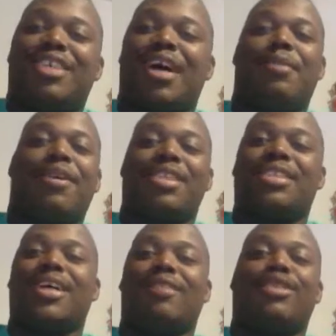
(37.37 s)
talk about these
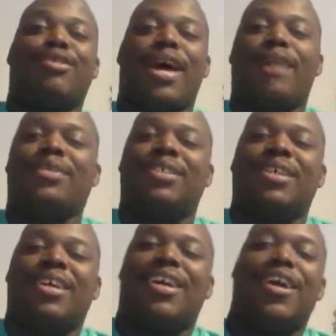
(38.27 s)
cover swipes,
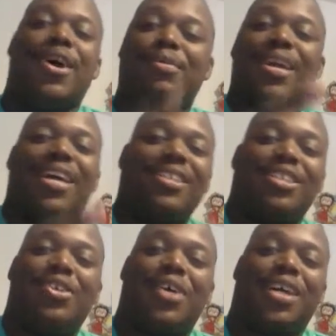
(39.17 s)
and I hope you guys
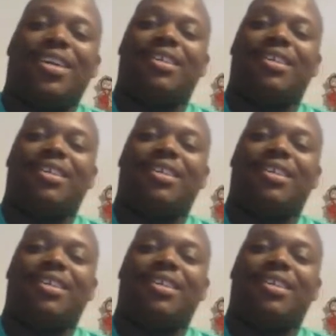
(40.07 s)
enjoy.